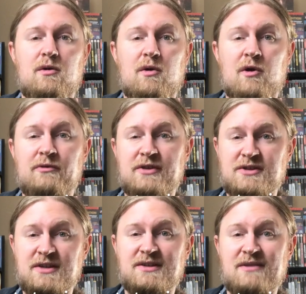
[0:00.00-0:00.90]
Over the
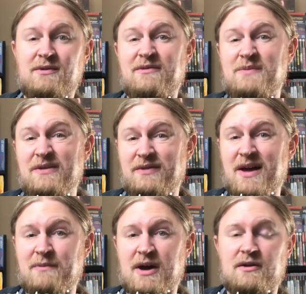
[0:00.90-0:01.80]
G7, we have B
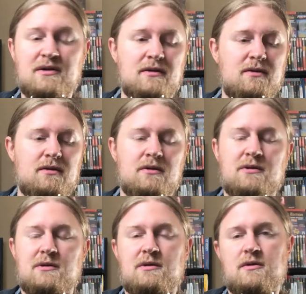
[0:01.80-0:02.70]
flat minor.
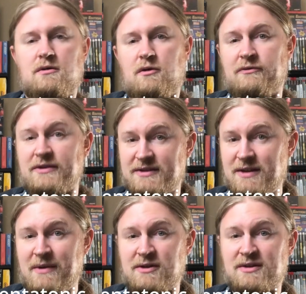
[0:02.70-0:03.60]
Over the C
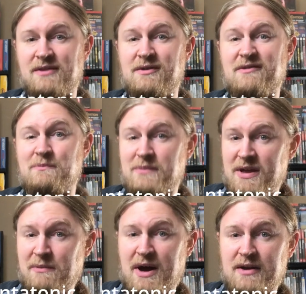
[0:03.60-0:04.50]
major 7, we have B
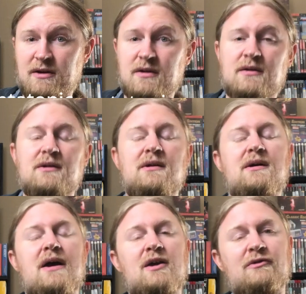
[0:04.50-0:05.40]
minor.
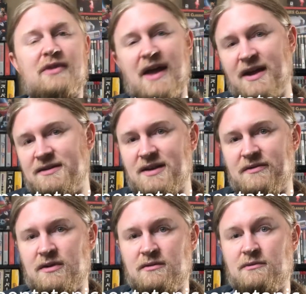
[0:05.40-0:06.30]
And over the
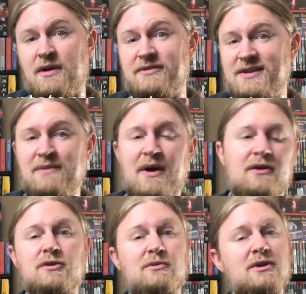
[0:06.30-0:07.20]
A7, we have C minor.
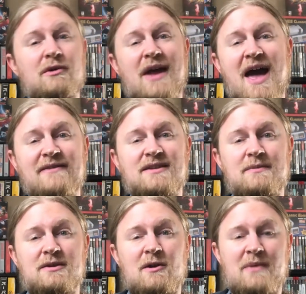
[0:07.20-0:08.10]
So we're just going half
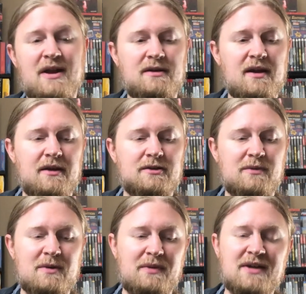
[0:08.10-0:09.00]
steps in our pentatonic. So we
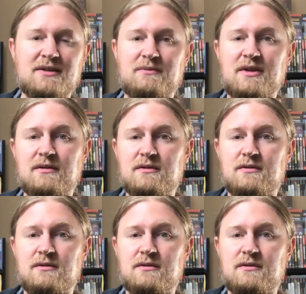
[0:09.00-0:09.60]
could play something.